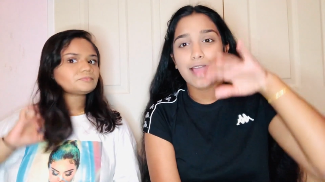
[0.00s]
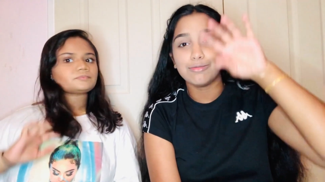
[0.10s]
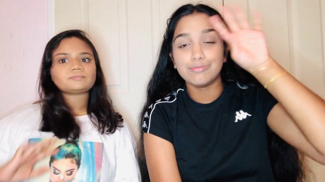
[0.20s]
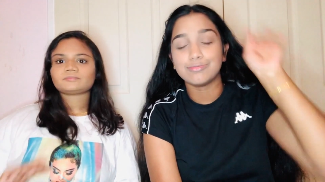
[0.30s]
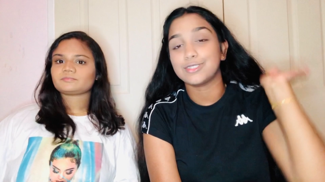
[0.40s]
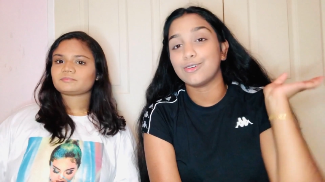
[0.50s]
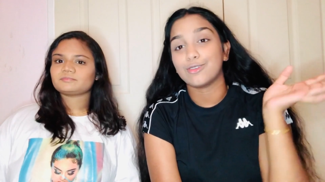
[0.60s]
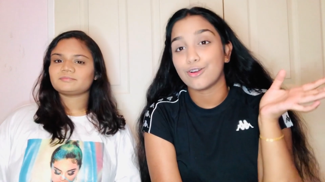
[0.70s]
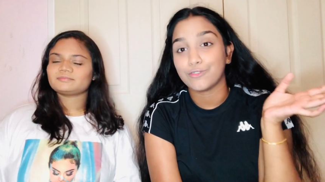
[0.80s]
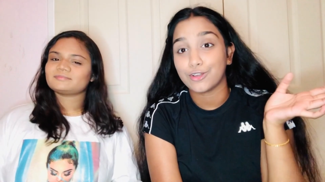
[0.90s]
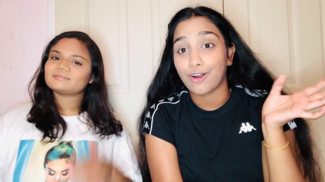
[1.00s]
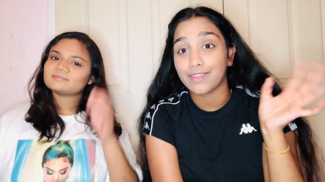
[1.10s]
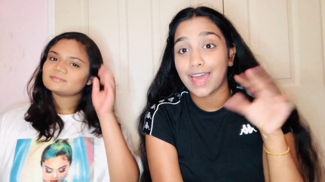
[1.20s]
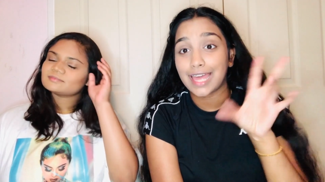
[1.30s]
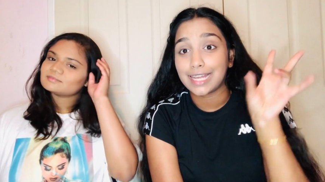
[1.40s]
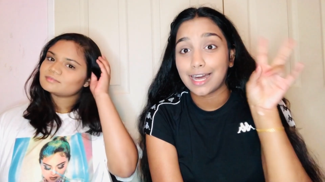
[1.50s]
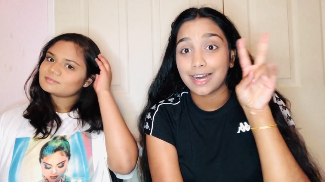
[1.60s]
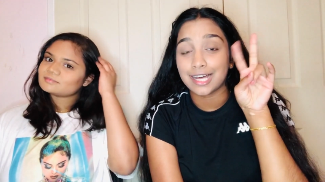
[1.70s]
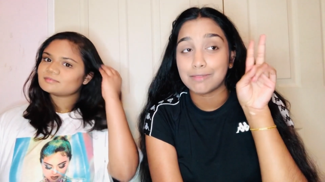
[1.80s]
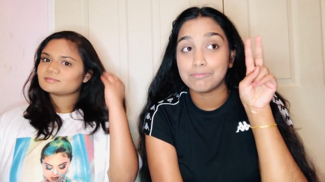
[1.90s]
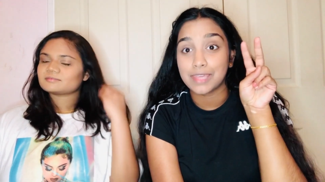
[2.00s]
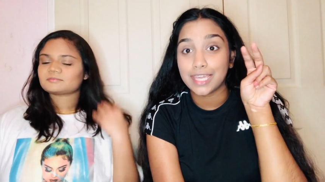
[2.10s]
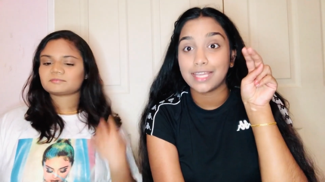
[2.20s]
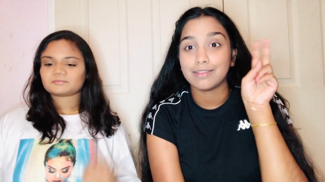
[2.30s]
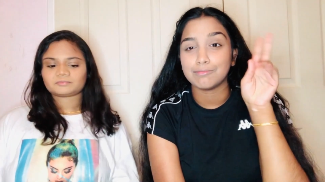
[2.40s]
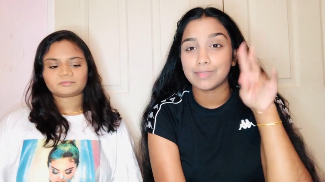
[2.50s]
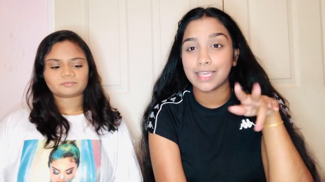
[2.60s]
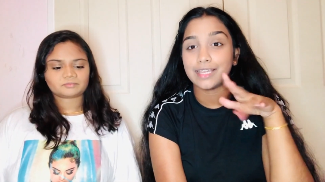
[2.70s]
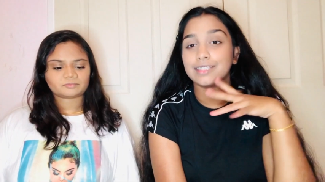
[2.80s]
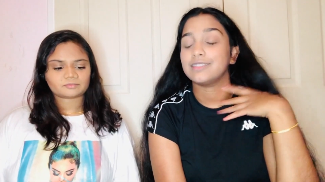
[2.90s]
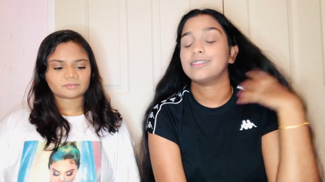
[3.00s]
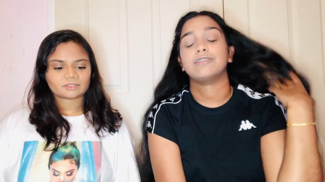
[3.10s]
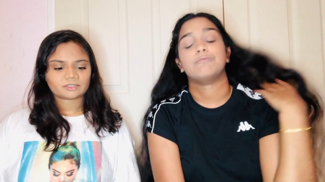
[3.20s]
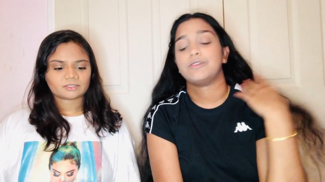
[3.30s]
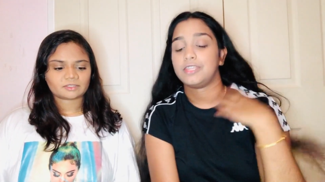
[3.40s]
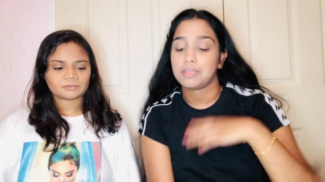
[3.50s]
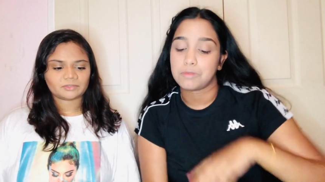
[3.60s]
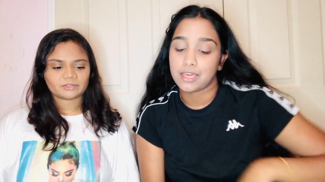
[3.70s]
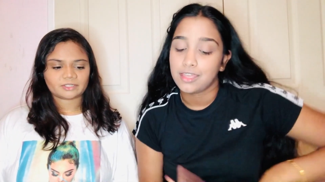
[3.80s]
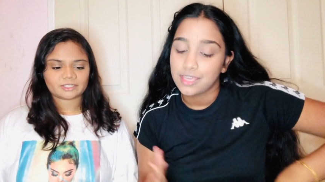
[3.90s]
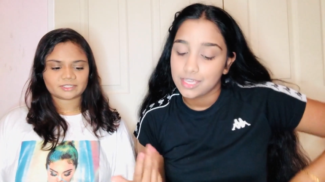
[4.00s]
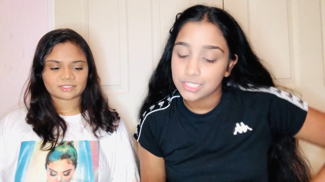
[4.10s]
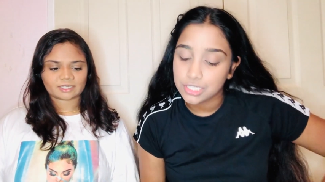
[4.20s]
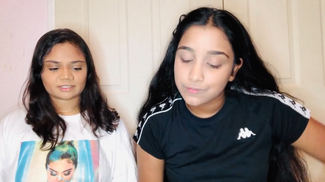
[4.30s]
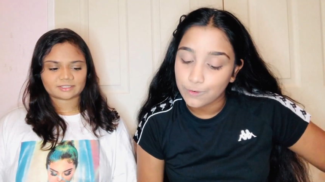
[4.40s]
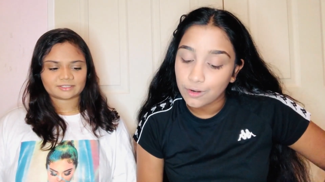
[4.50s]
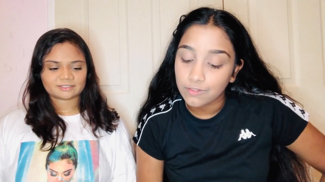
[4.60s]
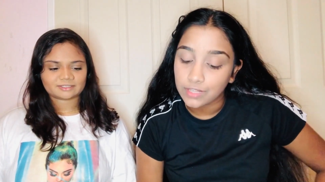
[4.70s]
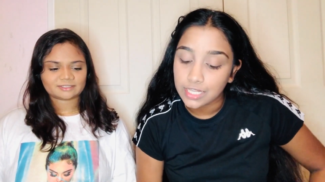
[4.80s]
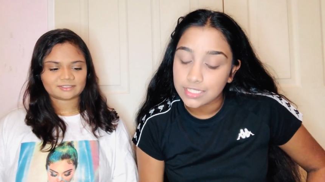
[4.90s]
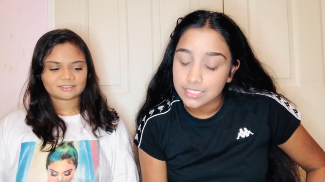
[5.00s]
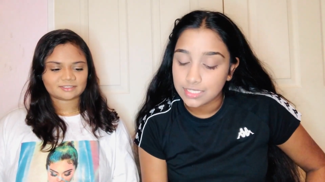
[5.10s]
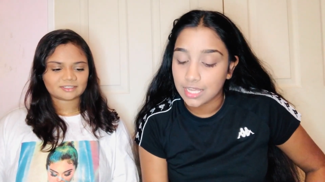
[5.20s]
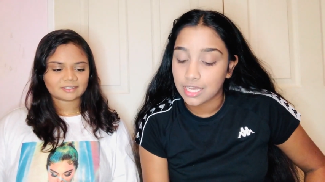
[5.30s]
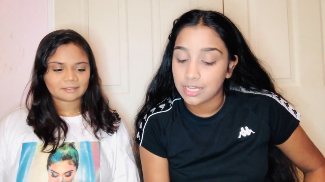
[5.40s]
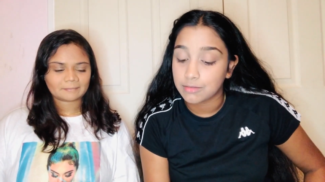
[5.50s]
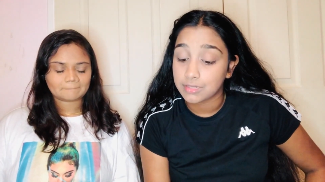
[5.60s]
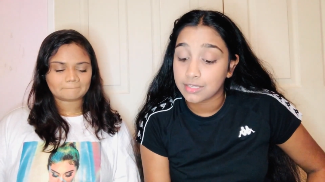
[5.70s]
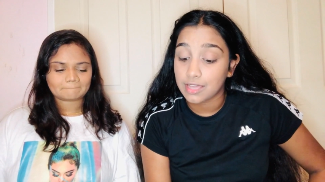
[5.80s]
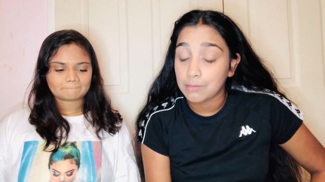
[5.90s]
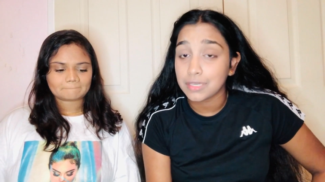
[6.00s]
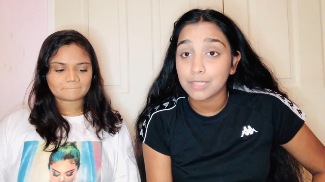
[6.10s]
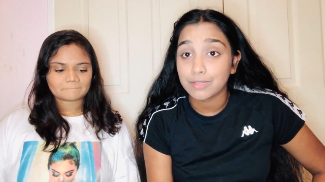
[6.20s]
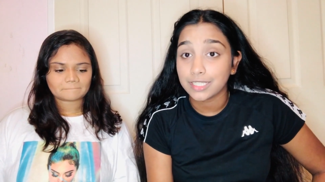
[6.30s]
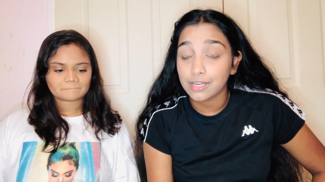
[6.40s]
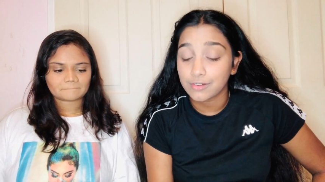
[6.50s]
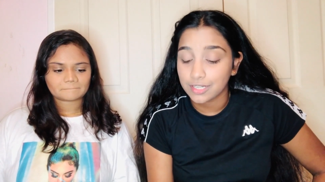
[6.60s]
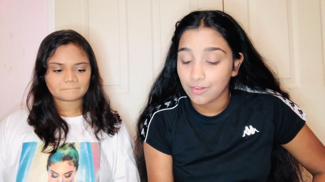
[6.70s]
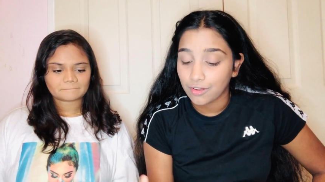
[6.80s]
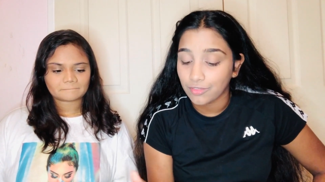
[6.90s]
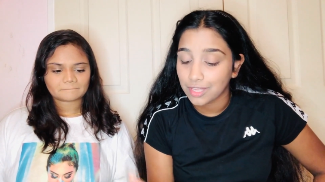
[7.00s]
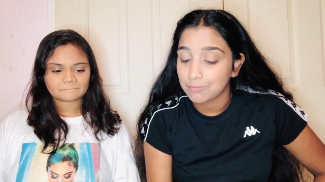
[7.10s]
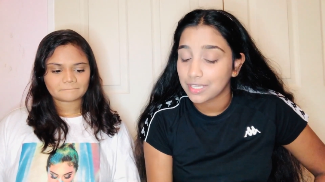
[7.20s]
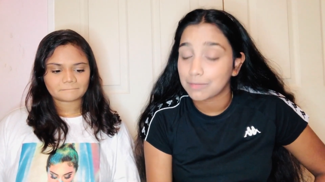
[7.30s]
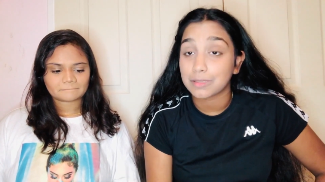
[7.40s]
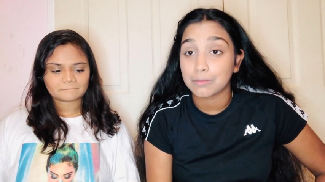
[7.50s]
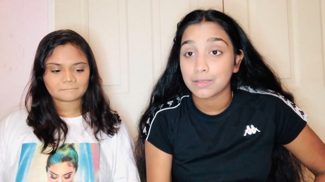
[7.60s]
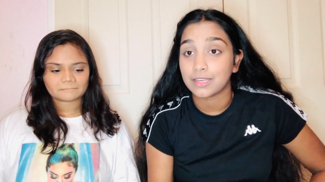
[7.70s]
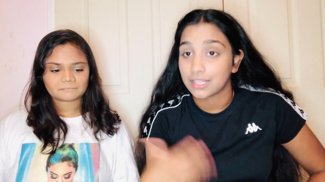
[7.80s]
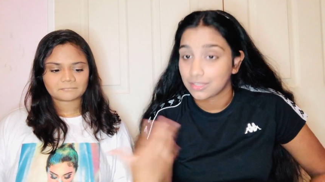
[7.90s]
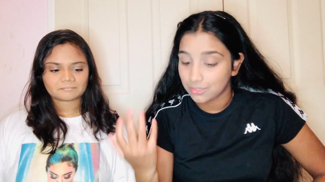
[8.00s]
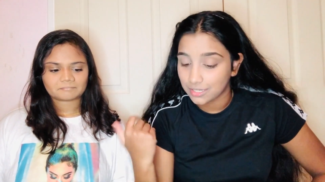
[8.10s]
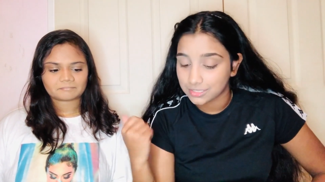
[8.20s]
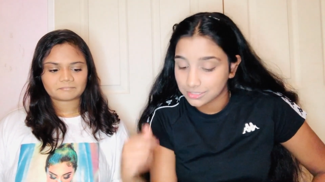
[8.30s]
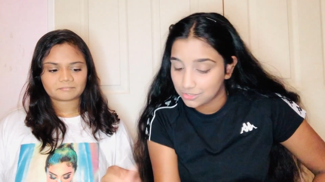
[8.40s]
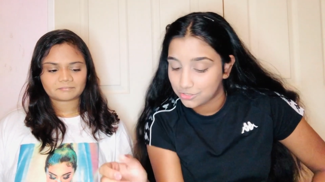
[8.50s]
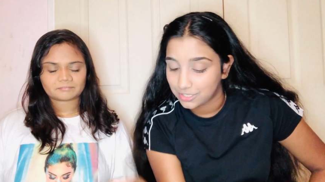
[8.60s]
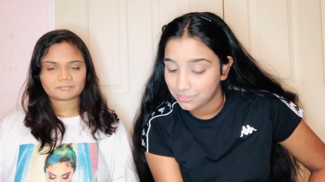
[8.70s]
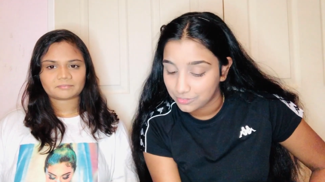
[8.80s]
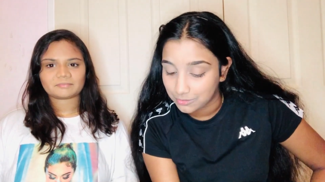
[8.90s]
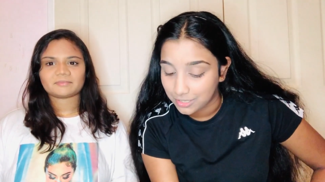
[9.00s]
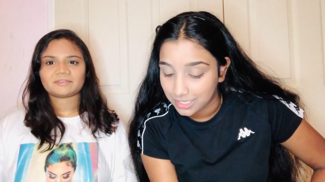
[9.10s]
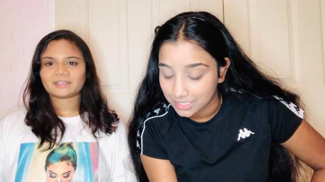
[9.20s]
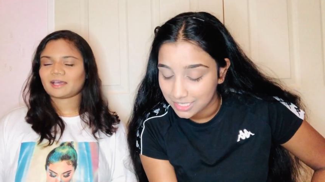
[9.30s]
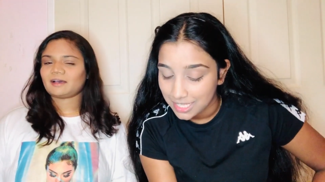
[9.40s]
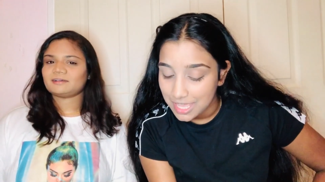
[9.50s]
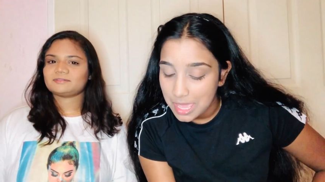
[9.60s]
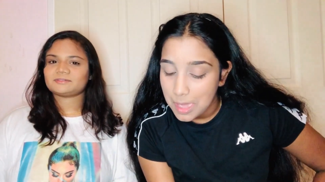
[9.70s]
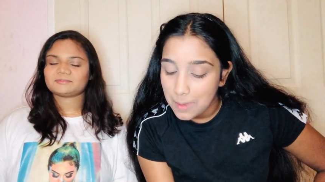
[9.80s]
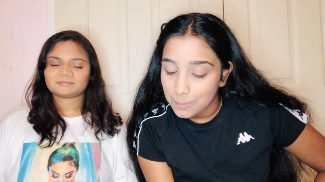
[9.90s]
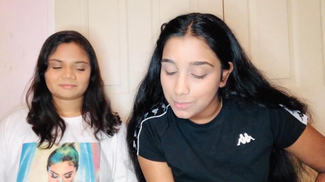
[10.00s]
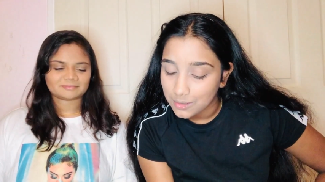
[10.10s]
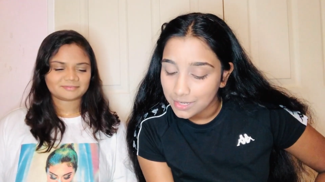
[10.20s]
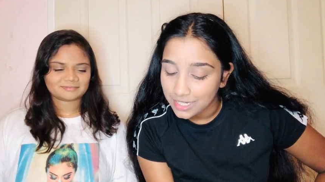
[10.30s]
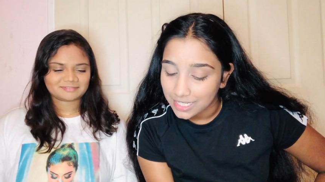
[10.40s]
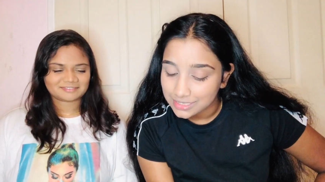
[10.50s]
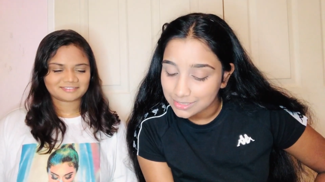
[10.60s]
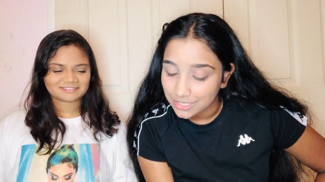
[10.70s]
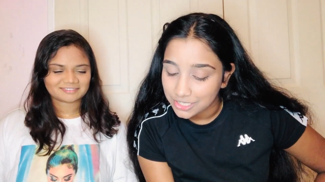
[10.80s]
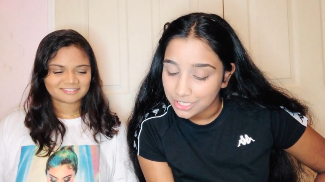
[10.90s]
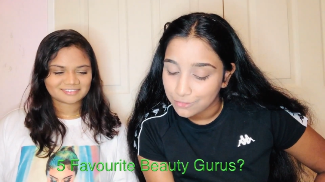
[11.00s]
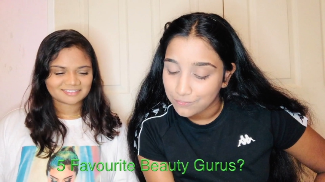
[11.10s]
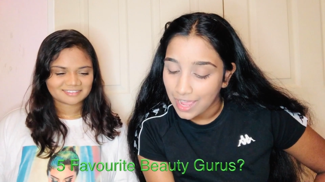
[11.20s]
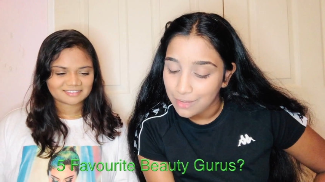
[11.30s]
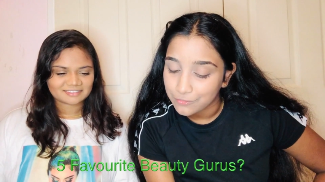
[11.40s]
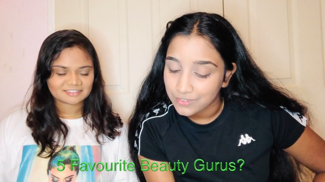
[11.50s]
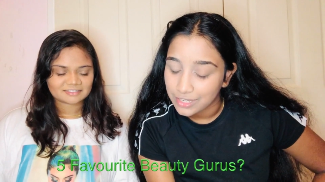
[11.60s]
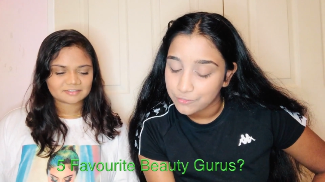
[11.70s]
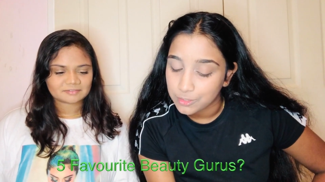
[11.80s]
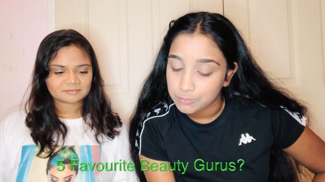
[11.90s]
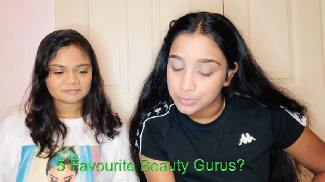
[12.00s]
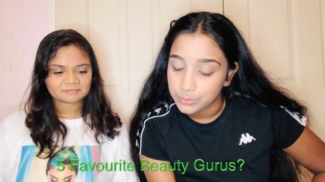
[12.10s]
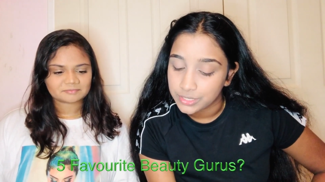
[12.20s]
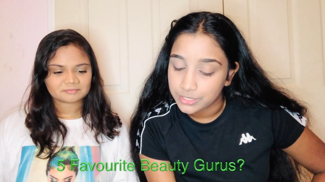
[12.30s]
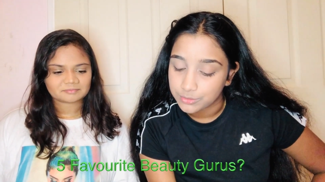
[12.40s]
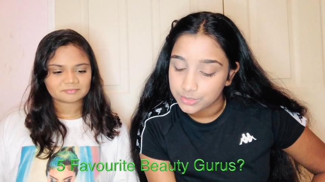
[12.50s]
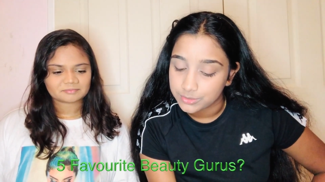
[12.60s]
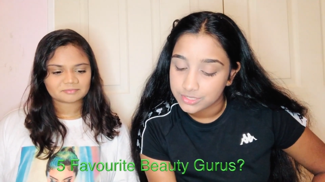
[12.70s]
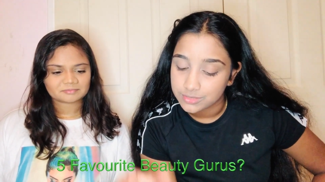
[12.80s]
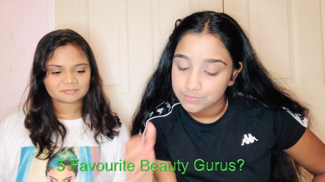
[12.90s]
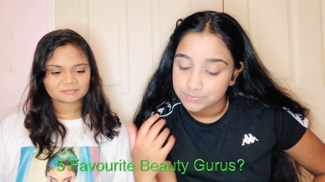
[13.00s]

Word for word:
Speaker 1: I don't know if you call that a big big community, but exactly. it's just four of us. Um, but it, I mean, we could create an online makeup community, and you guys can join if you want. Yeah. Okay, next question. Five favorite beauty gurus.